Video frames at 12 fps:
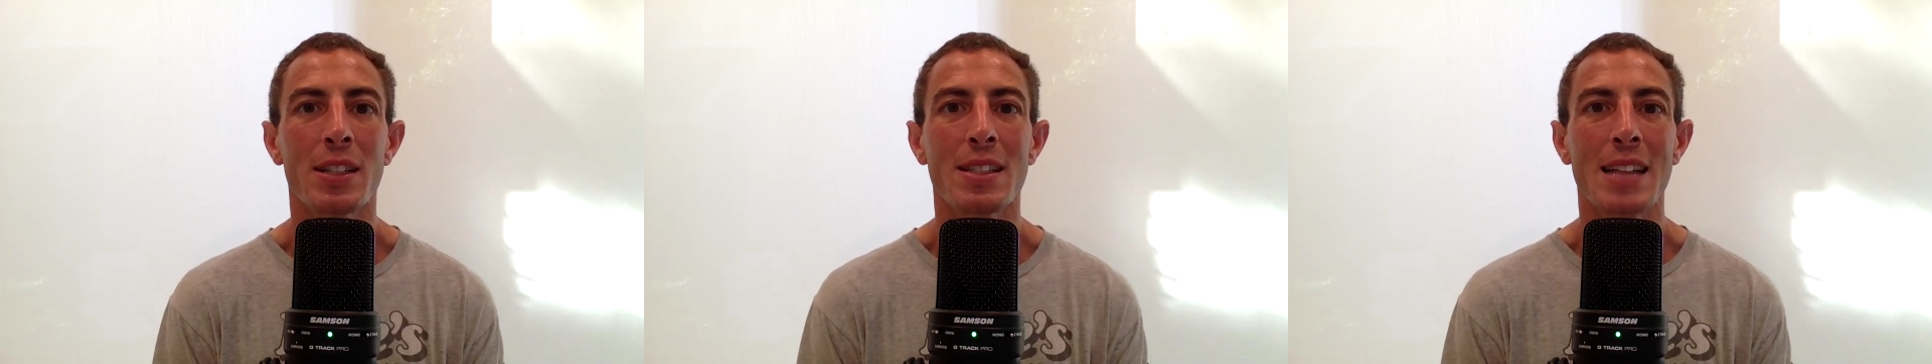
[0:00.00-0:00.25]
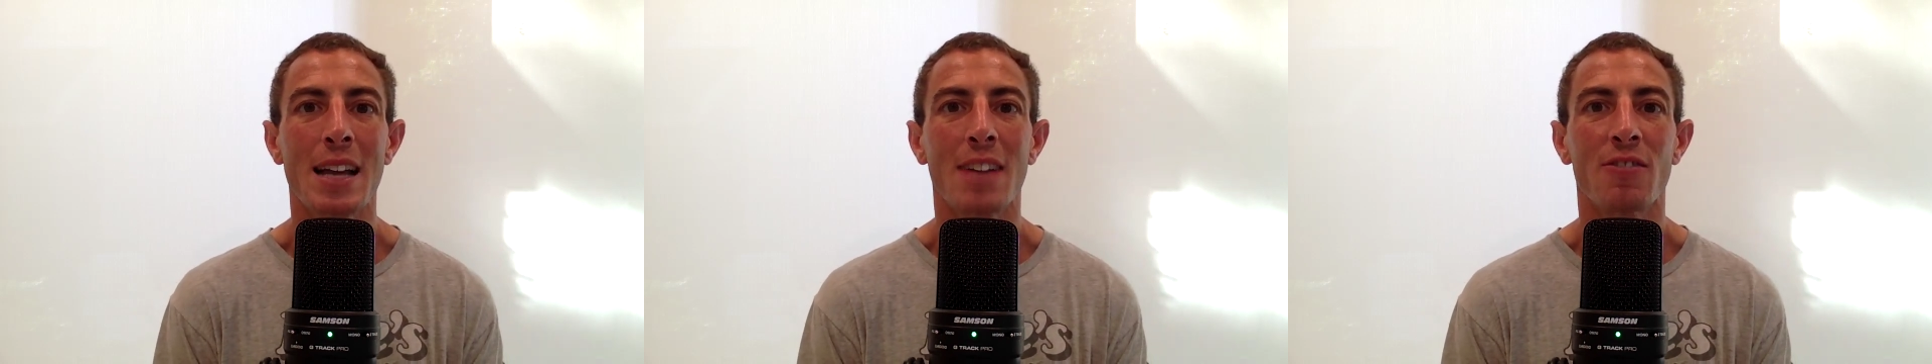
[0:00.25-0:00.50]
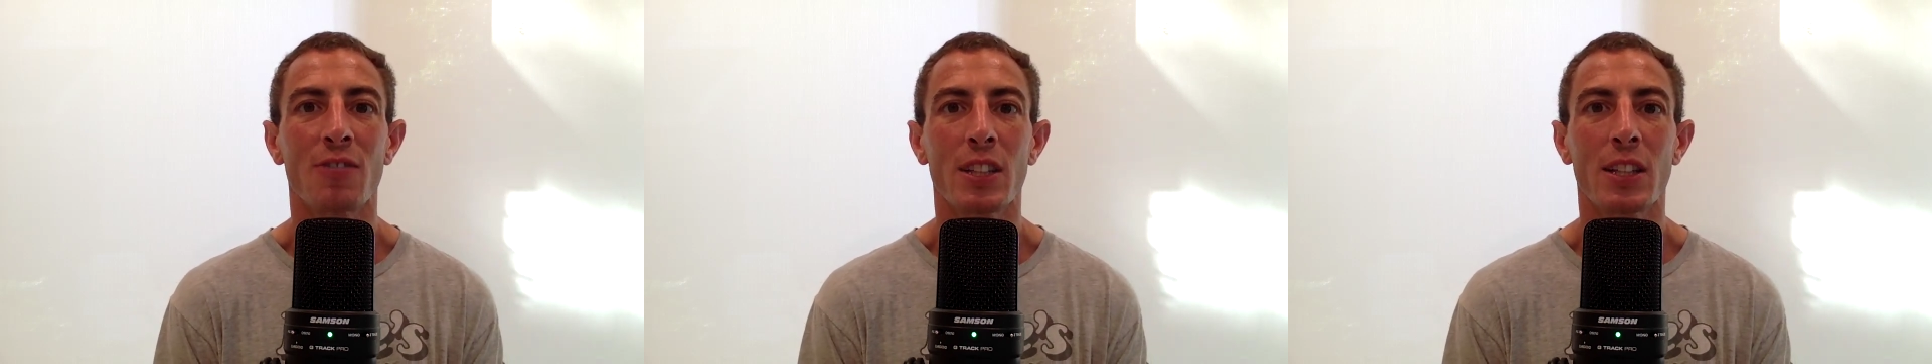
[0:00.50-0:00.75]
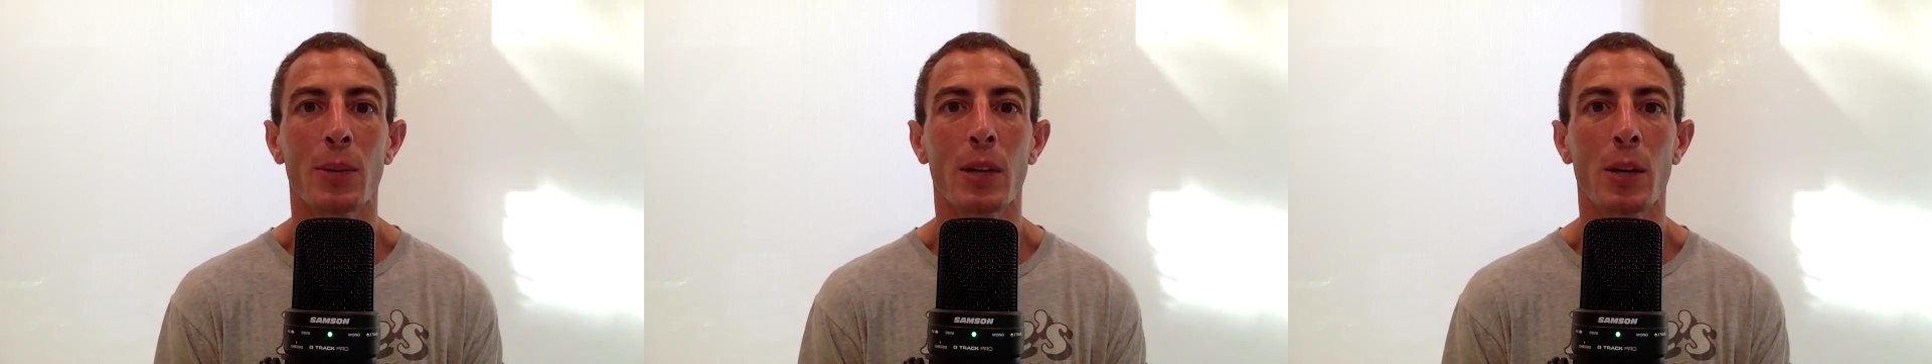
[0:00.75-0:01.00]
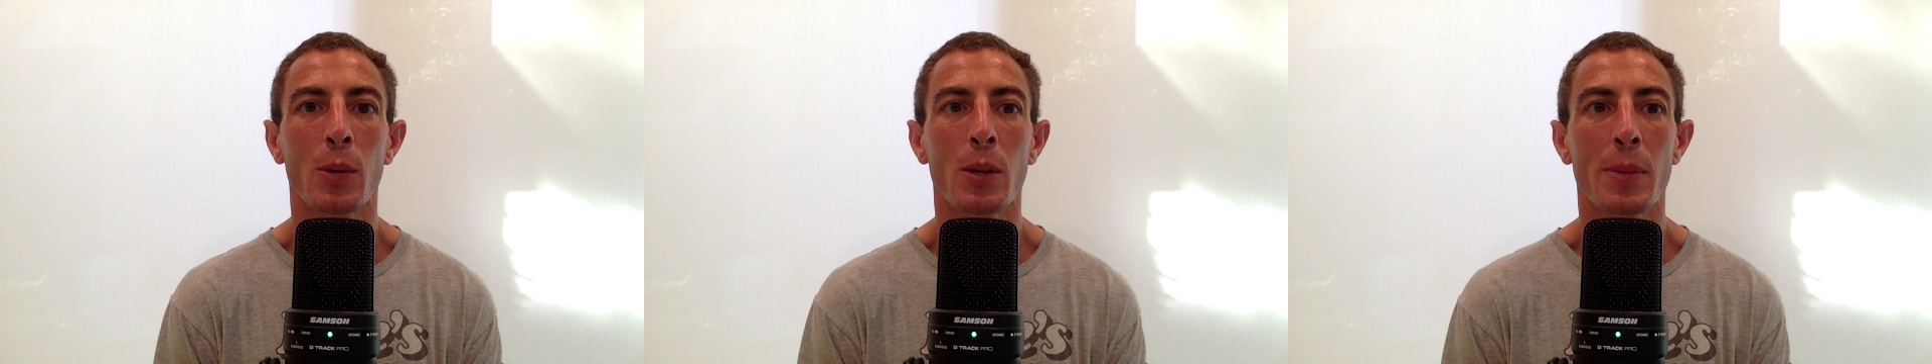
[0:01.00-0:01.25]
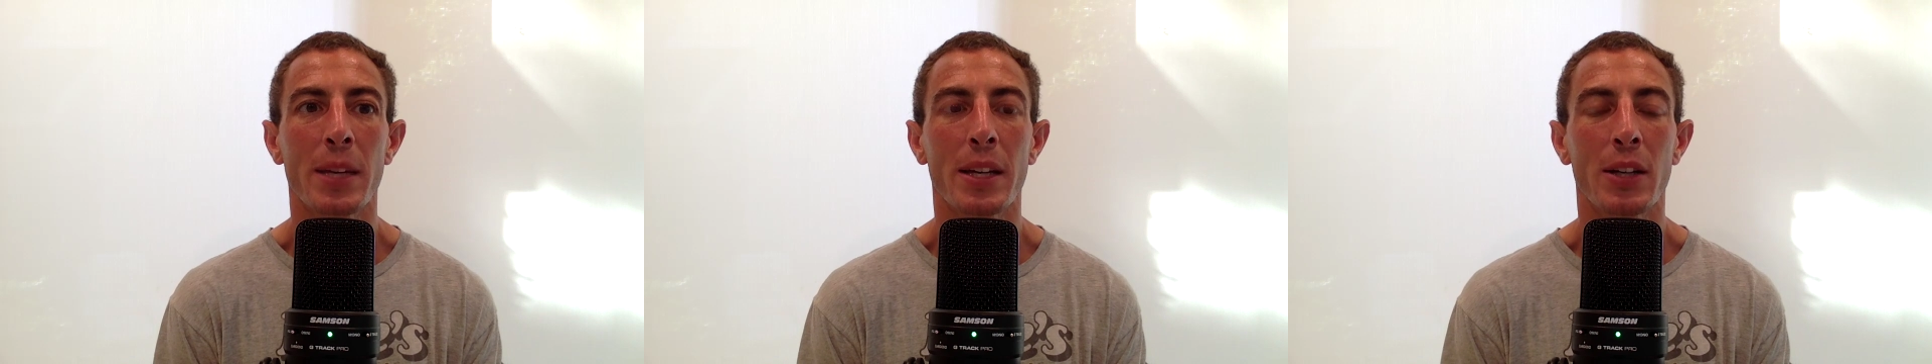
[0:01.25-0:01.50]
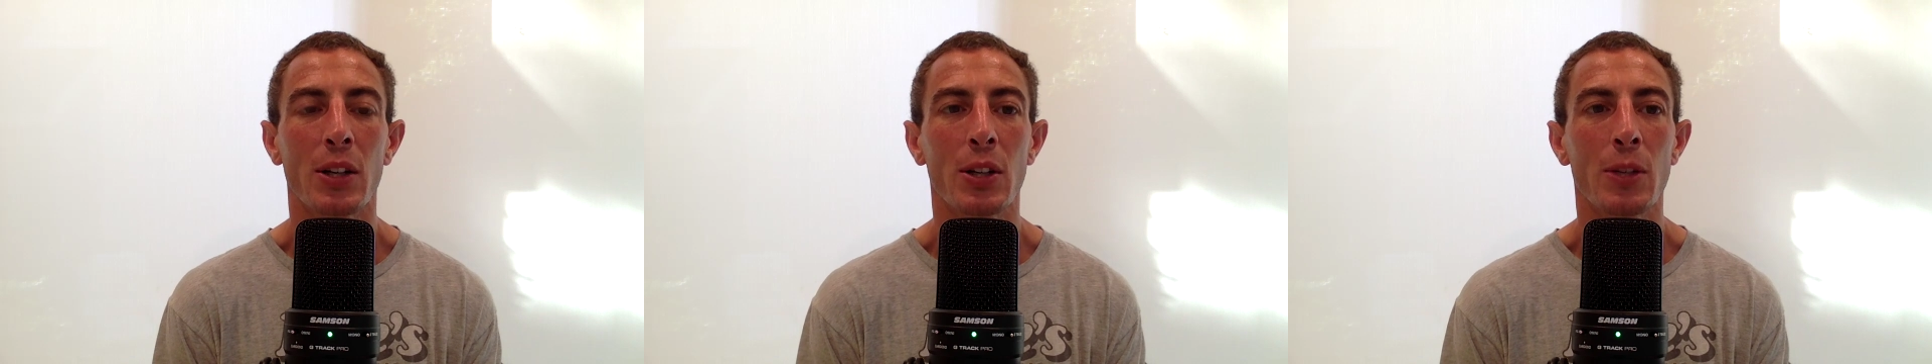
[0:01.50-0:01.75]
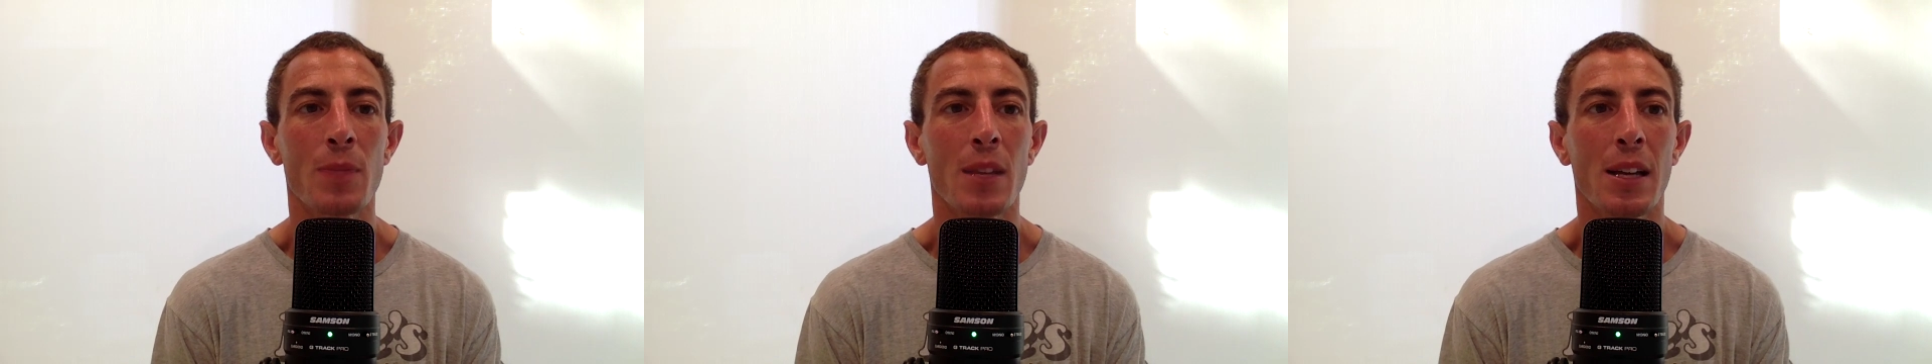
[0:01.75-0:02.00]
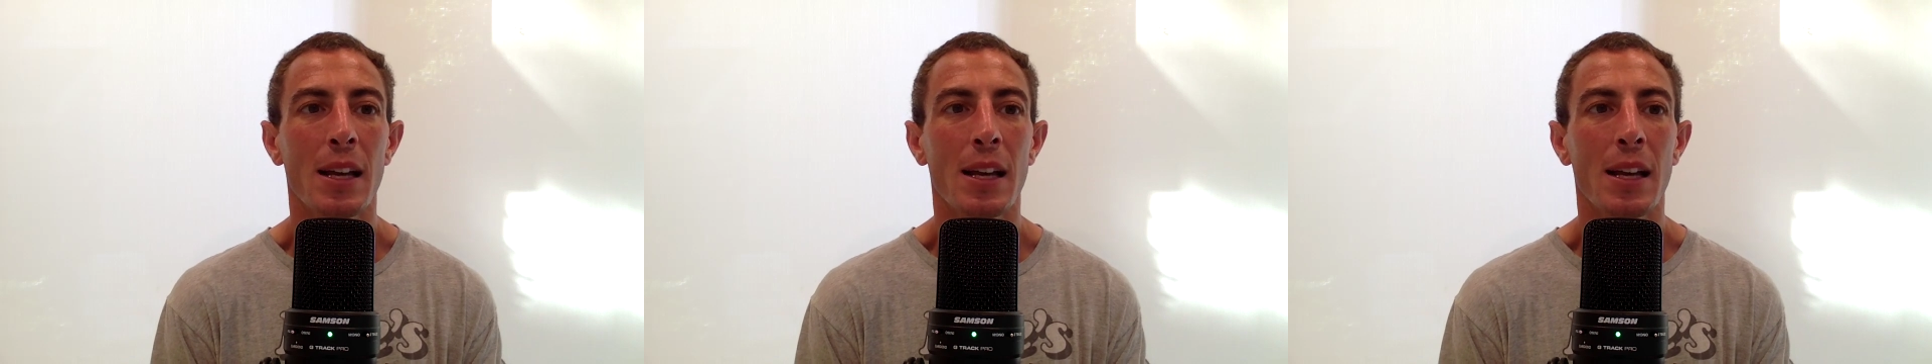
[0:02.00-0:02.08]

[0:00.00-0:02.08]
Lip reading: is not really where I want to be at all.